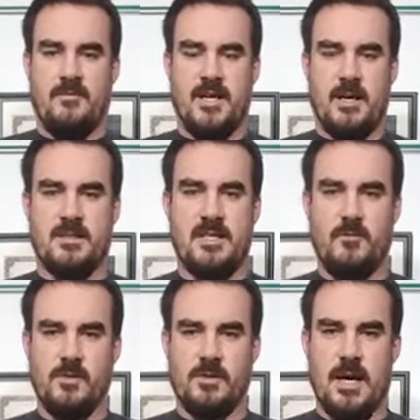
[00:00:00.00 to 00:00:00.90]
I've said it
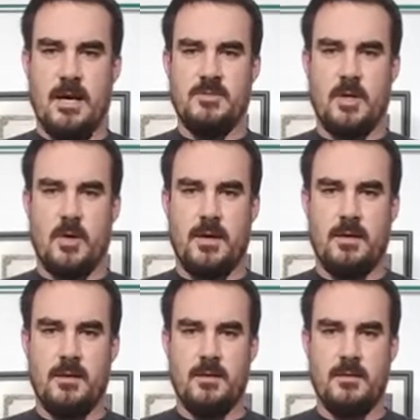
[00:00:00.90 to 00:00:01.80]
several times
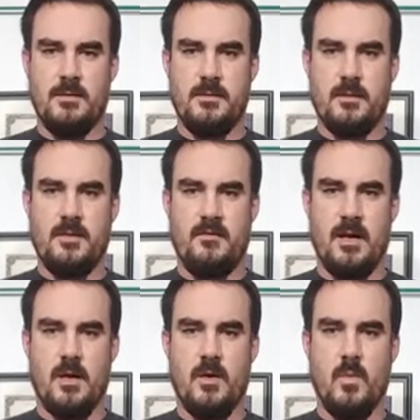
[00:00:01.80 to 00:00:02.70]
during the
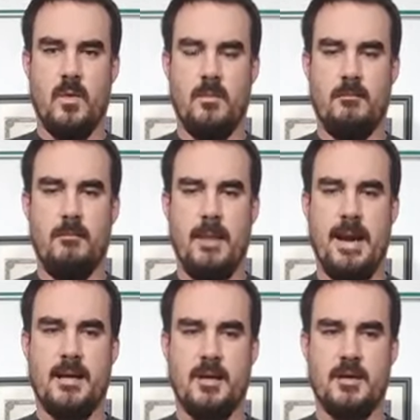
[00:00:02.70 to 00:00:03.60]
video,
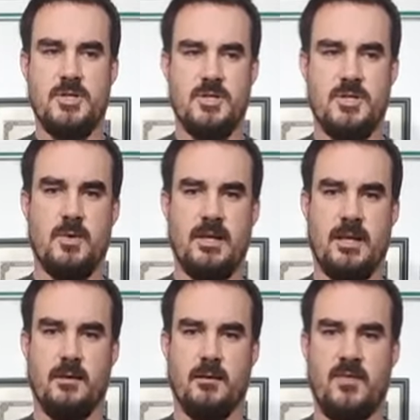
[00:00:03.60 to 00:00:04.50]
make sure
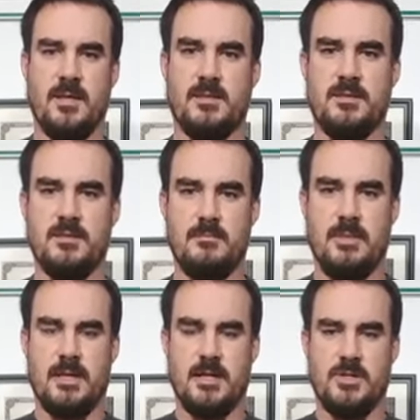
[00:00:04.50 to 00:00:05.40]
the kilt fits,
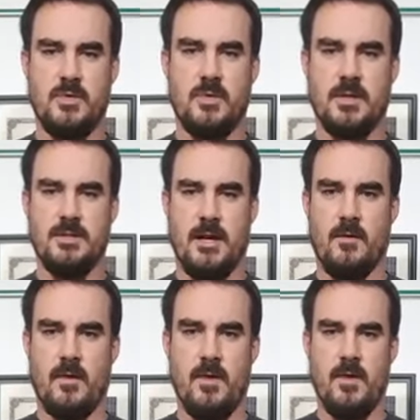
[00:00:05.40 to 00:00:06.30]
because you can
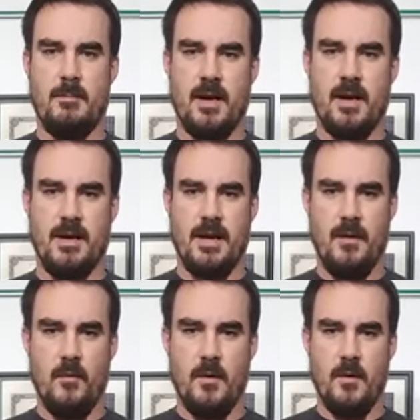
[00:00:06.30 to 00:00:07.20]
tear the crap out of it.
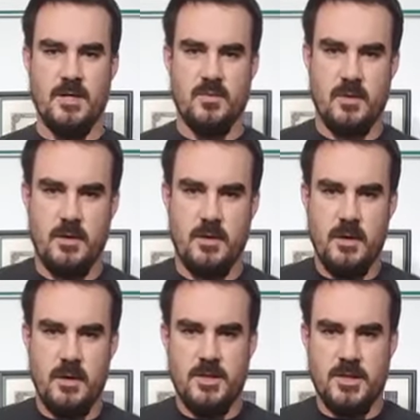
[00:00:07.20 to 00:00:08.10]
Now I wore this one
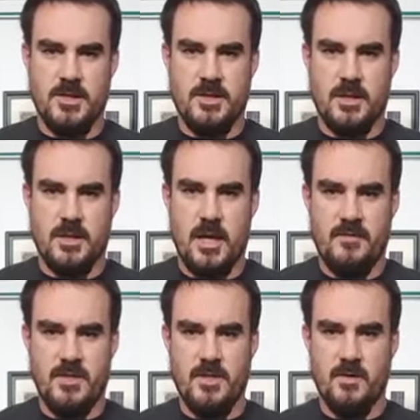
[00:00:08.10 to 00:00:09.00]
just as a
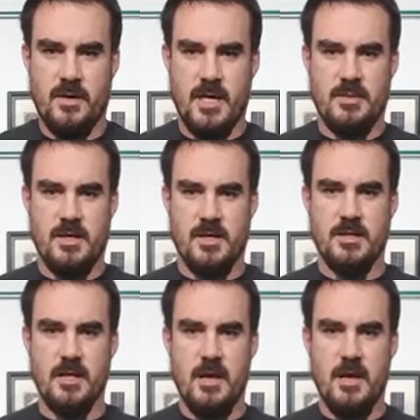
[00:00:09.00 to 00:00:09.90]
kind of a showcase
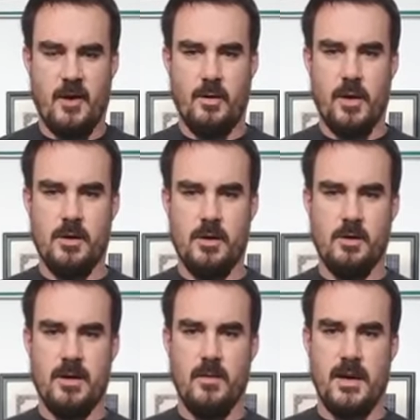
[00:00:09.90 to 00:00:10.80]
because I put on a
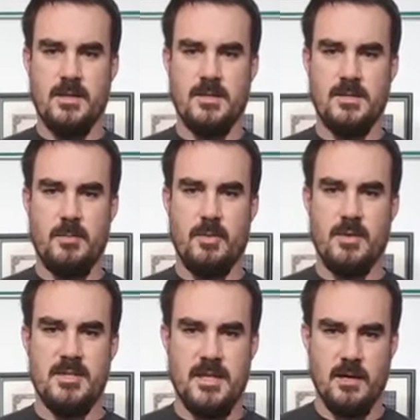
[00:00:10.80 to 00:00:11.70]
little bit of weight since I
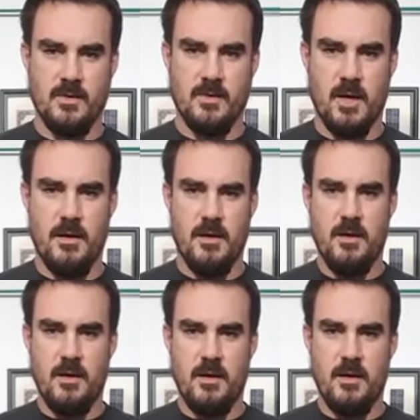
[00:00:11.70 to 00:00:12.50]
put this kilt on.